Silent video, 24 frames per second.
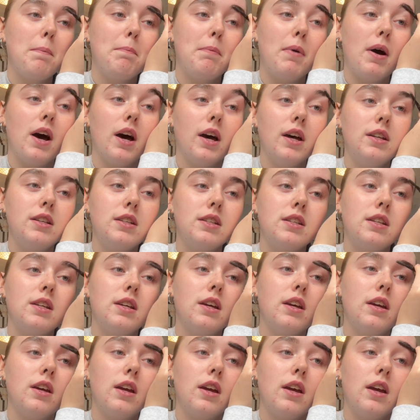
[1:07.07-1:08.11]
But
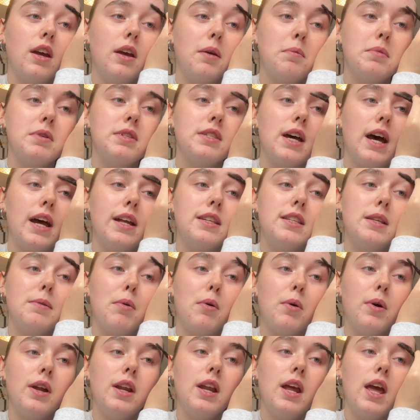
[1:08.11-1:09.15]
besides the
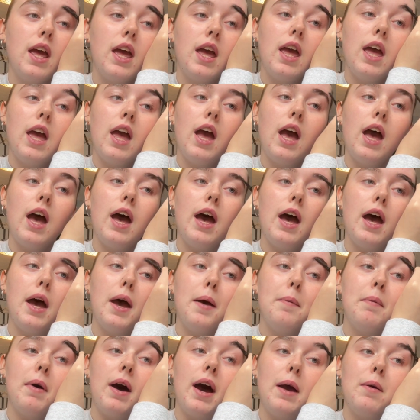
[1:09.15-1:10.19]
point,
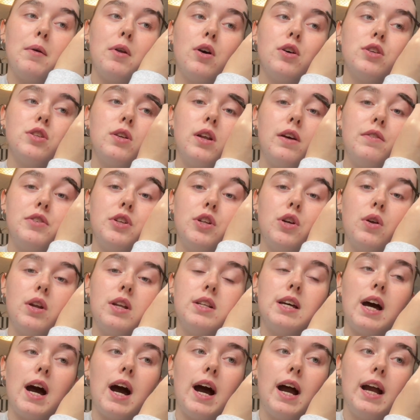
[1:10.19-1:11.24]
I would also love to go to
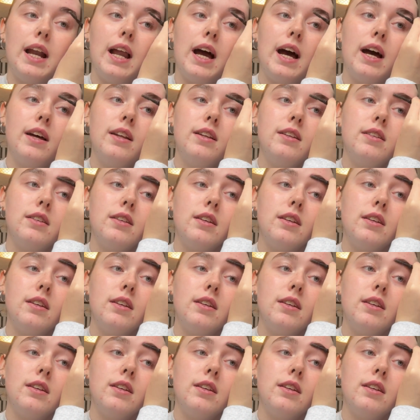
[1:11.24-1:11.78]
Thailand